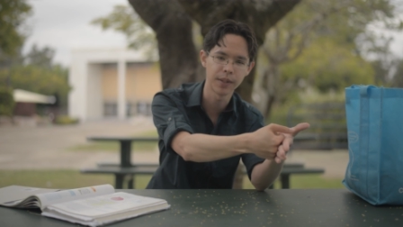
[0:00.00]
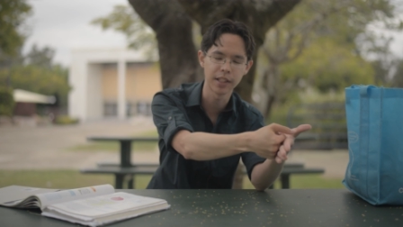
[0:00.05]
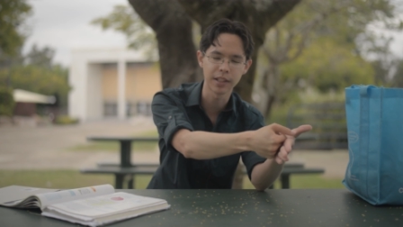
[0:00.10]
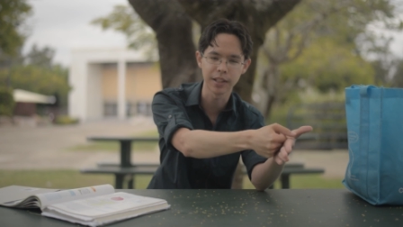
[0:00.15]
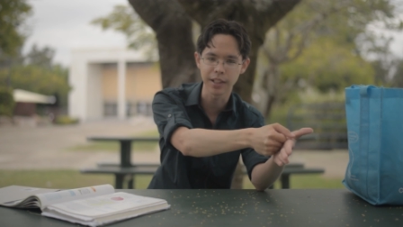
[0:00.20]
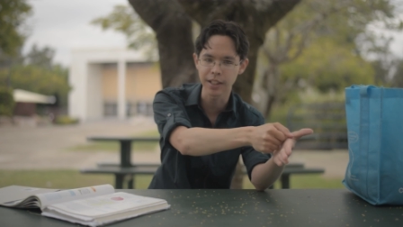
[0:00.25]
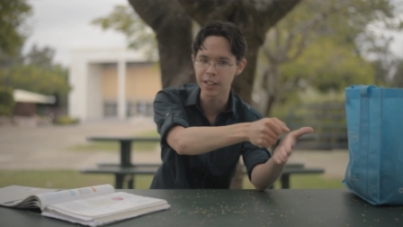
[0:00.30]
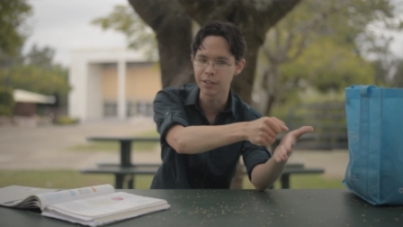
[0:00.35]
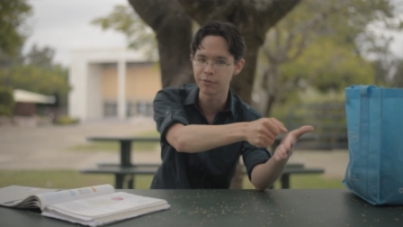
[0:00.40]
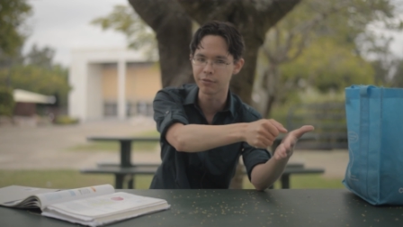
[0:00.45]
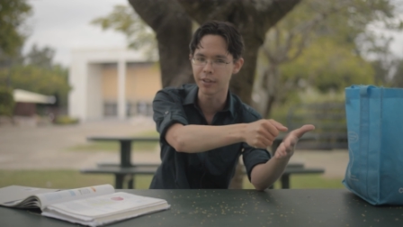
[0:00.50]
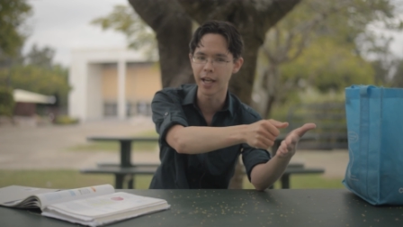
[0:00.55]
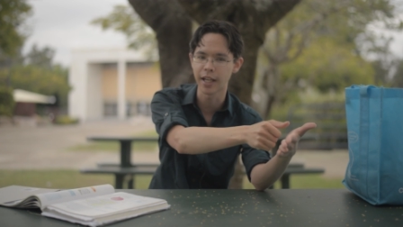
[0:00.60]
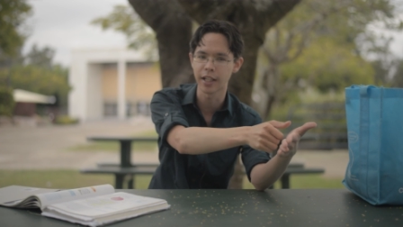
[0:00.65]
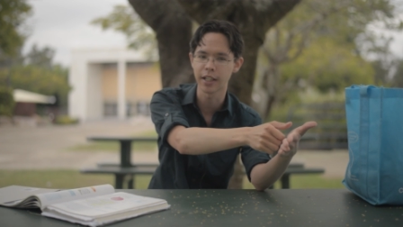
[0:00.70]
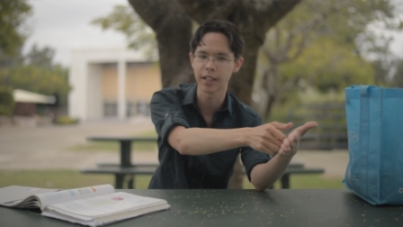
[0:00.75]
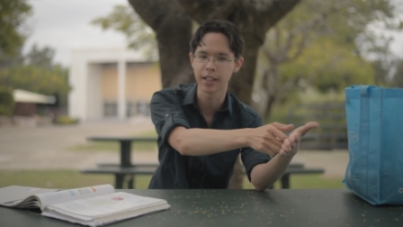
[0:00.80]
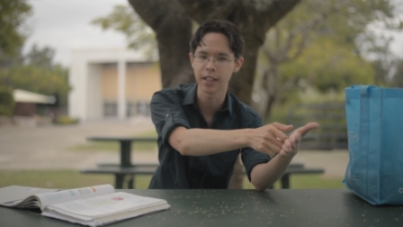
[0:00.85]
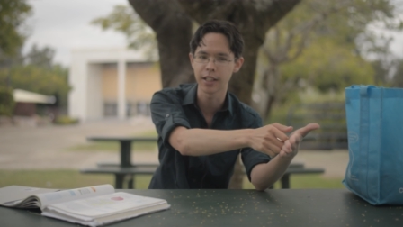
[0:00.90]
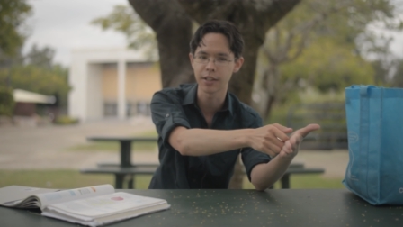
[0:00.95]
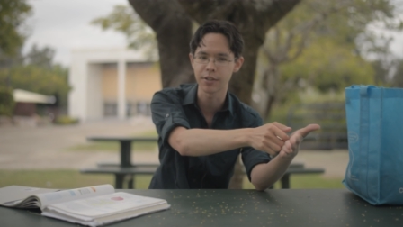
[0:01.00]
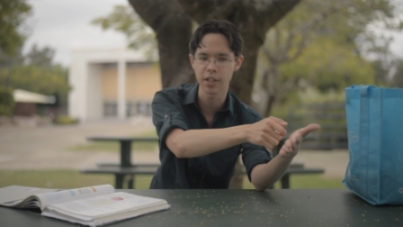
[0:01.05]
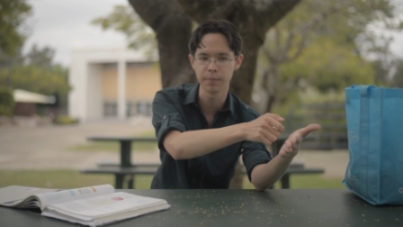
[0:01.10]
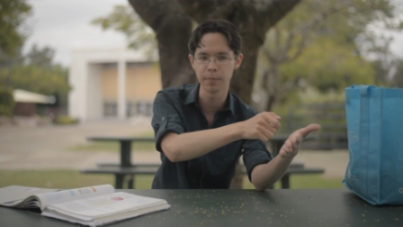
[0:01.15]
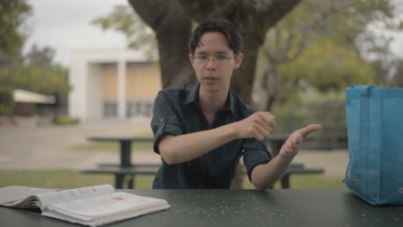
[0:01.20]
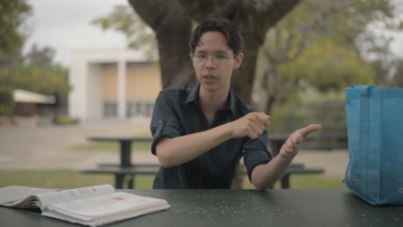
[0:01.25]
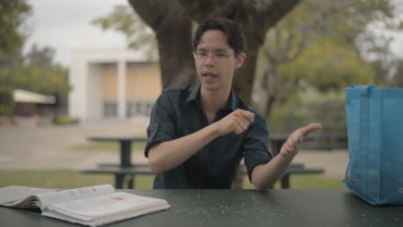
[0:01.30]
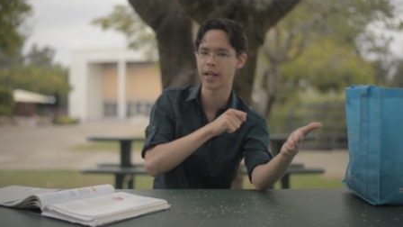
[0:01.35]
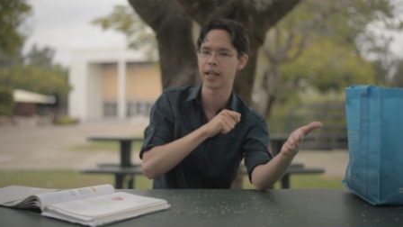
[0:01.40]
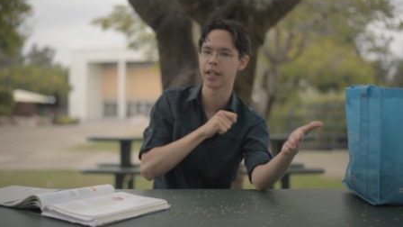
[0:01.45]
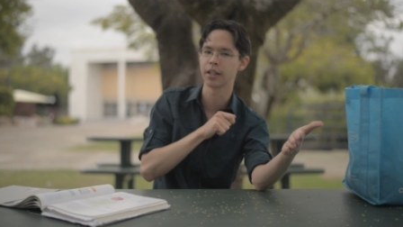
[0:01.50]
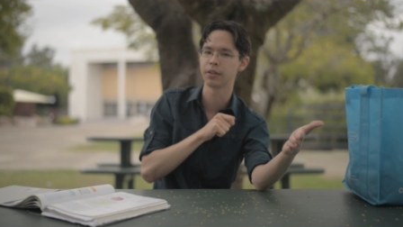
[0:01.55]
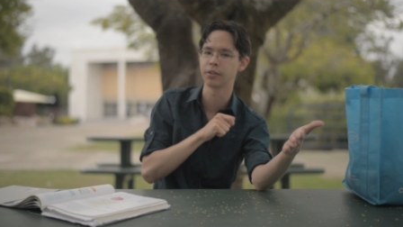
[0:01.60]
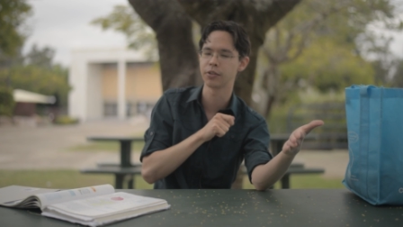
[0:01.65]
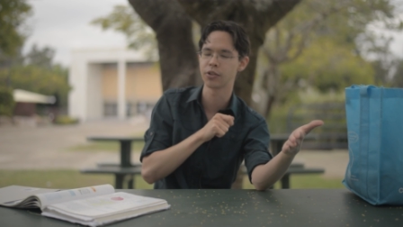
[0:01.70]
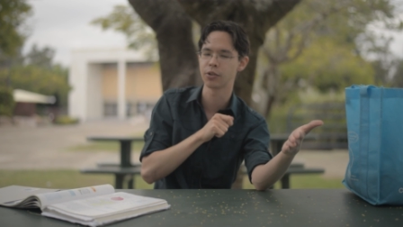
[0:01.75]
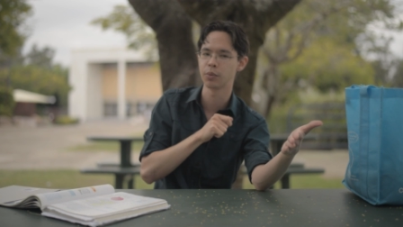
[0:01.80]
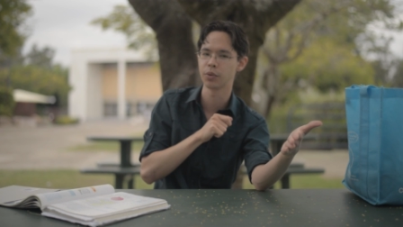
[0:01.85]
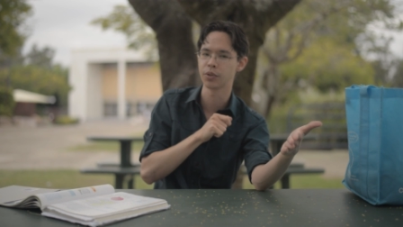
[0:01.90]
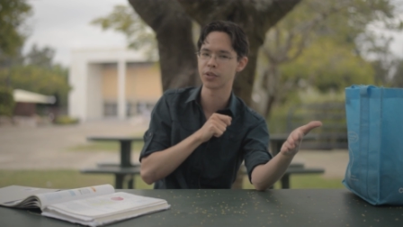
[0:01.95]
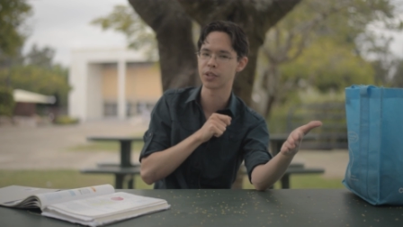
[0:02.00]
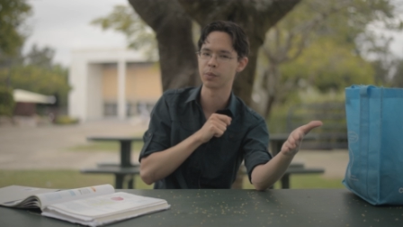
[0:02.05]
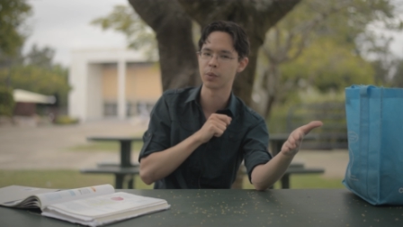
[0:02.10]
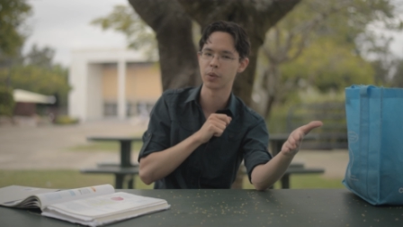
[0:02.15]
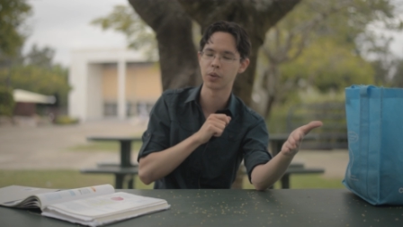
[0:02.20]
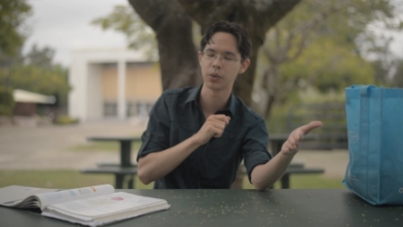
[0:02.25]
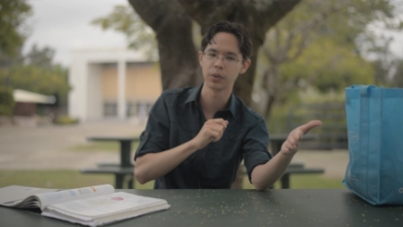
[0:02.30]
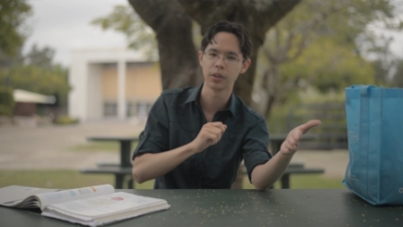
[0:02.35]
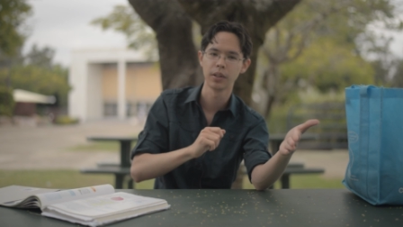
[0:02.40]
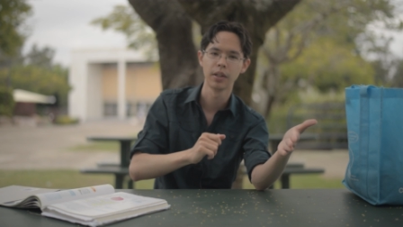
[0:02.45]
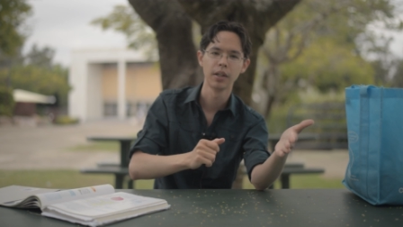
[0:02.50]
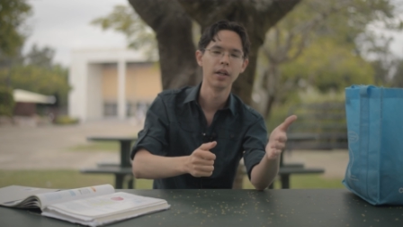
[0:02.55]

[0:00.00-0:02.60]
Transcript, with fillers: leave at a similar angle toward the wall,